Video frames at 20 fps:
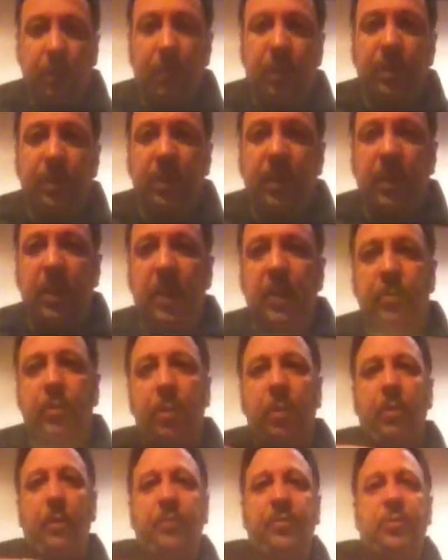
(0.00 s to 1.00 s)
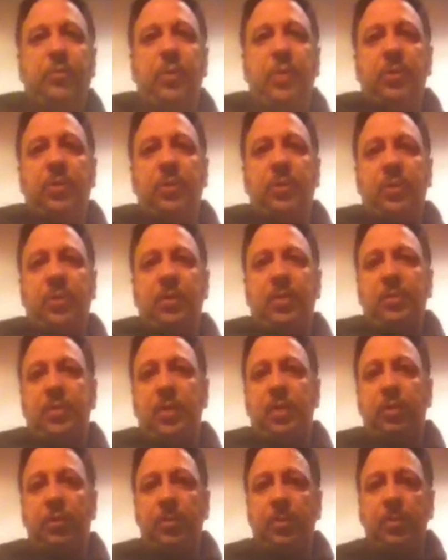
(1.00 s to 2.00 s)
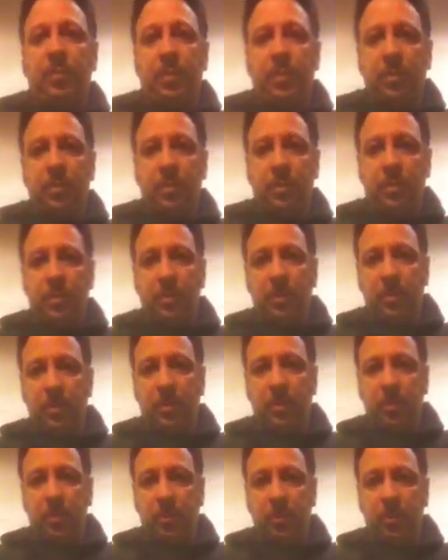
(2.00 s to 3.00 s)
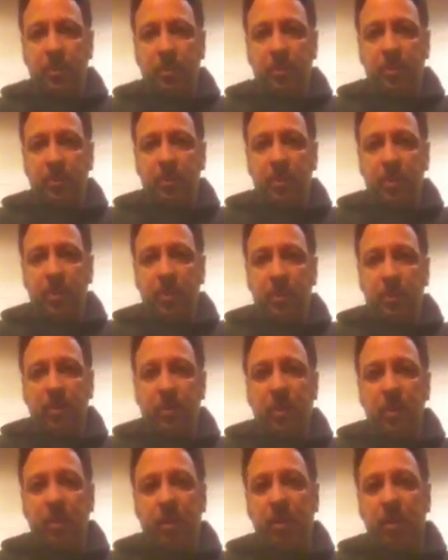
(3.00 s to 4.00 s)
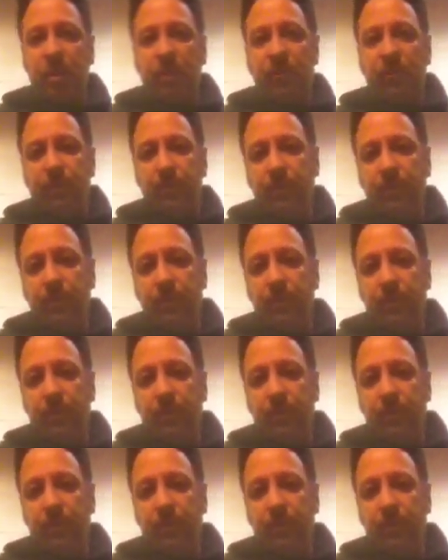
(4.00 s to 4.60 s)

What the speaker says: put the throw-off switch on the snare drum. This turns the snares on and off.